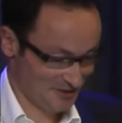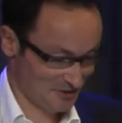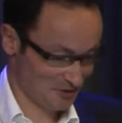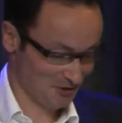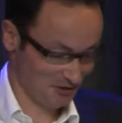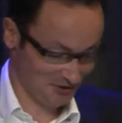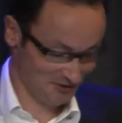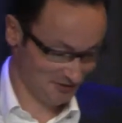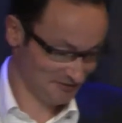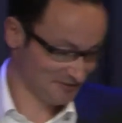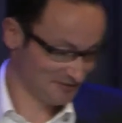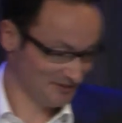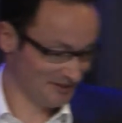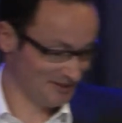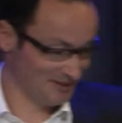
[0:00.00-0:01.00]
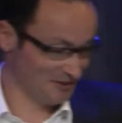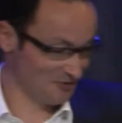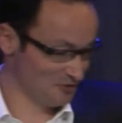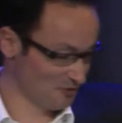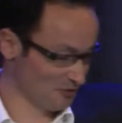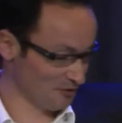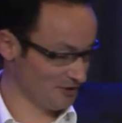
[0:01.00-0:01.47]
So
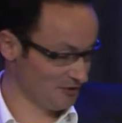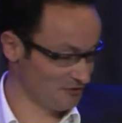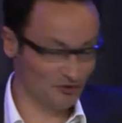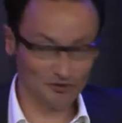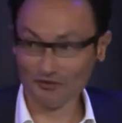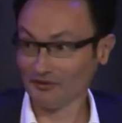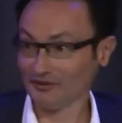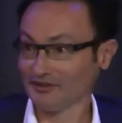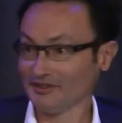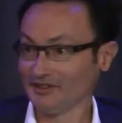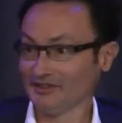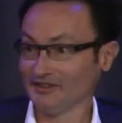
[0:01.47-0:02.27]
if you do,